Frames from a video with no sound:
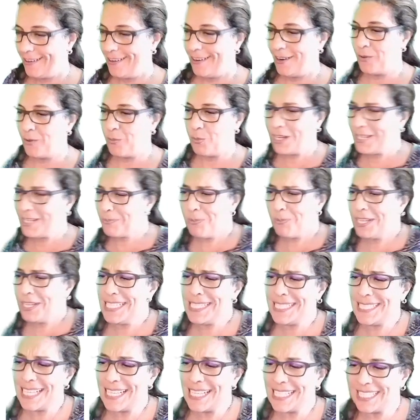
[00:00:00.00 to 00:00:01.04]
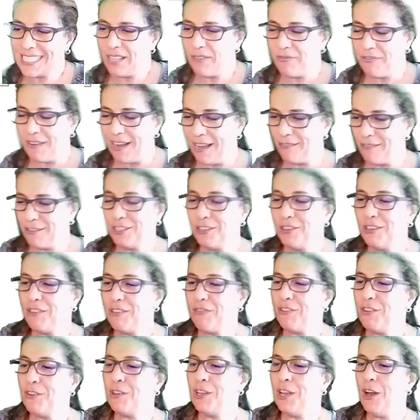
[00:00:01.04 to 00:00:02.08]
What is 65? You know, if
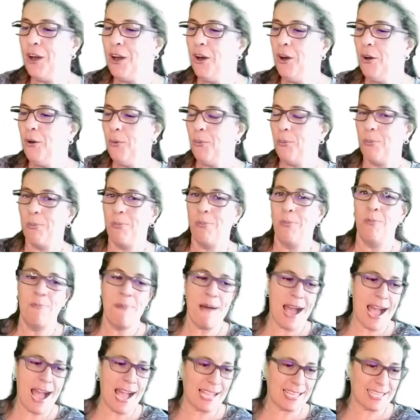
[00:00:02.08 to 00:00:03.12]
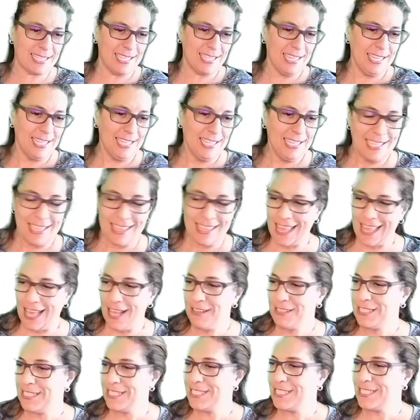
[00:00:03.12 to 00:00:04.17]
you go back
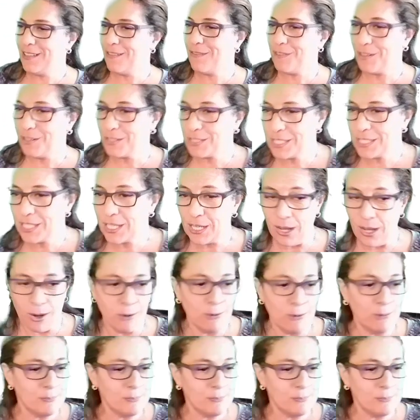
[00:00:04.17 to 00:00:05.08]
thousands of years ago,